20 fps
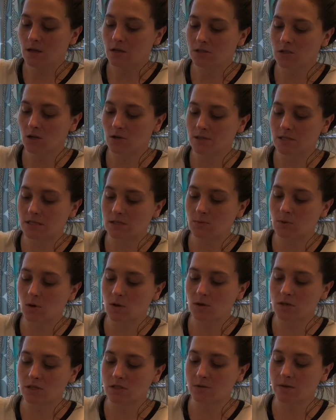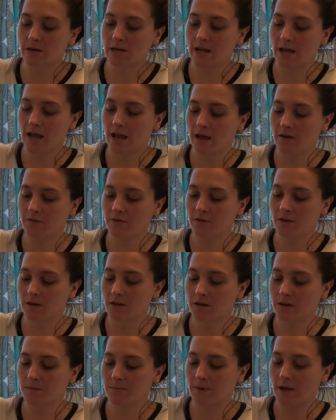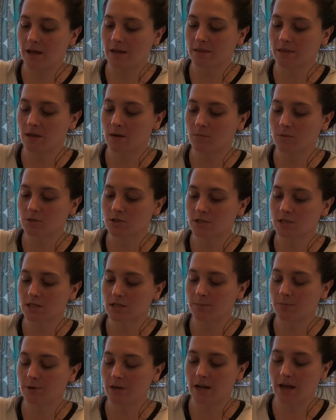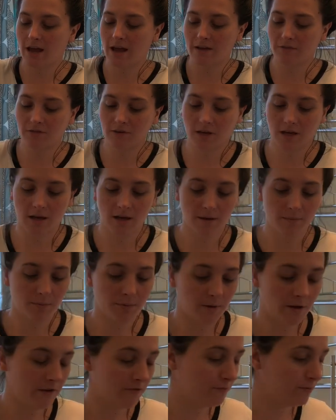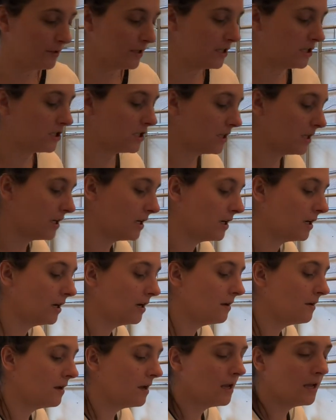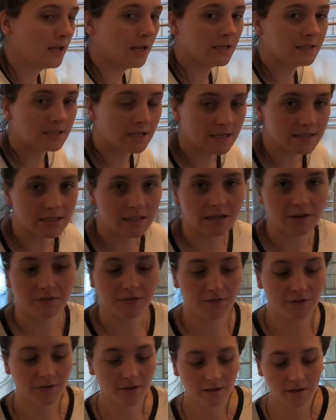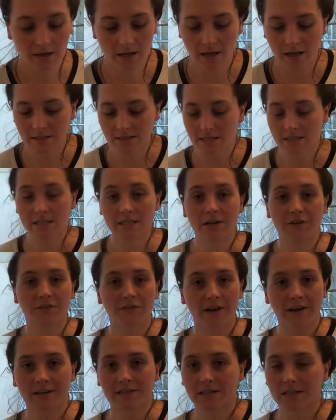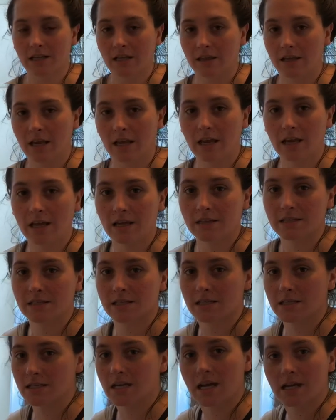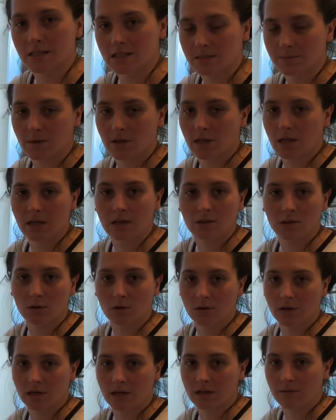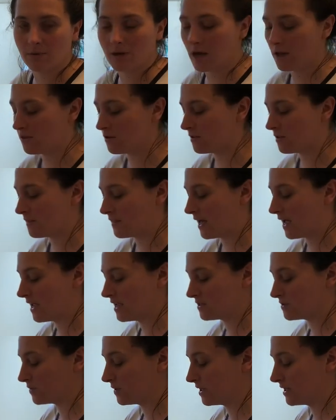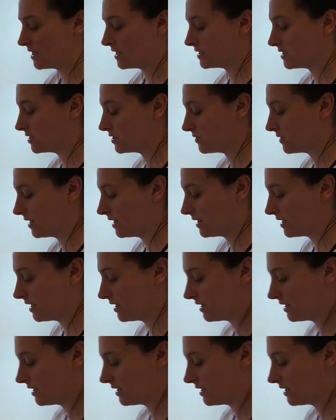So since we're only doing a half a bathtub, we're just gonna put a half a cup of bleach in there. It doesn't it doesn't affect anything. It's gonna kind of smell like chlorine, but other than that, it really doesn't do anything.